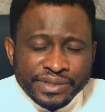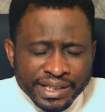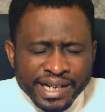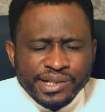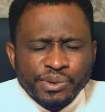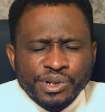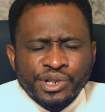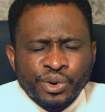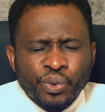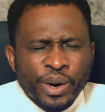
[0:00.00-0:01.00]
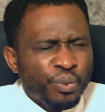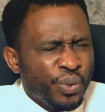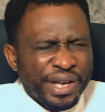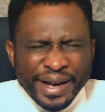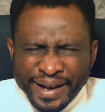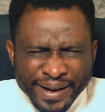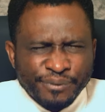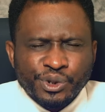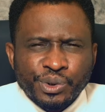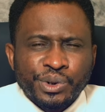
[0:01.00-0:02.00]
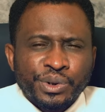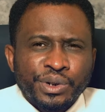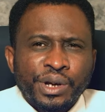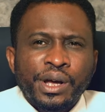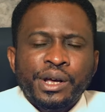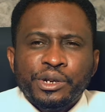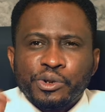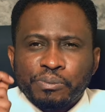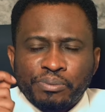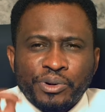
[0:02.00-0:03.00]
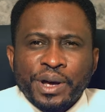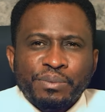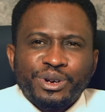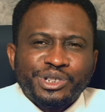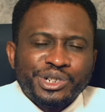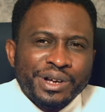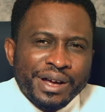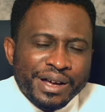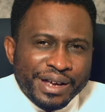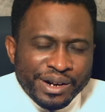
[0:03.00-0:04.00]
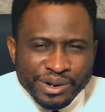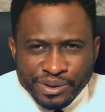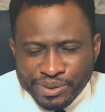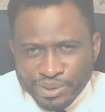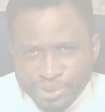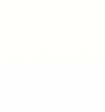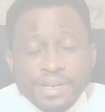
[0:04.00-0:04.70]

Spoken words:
And that's the reason why we have to learn to pray much in other tongues.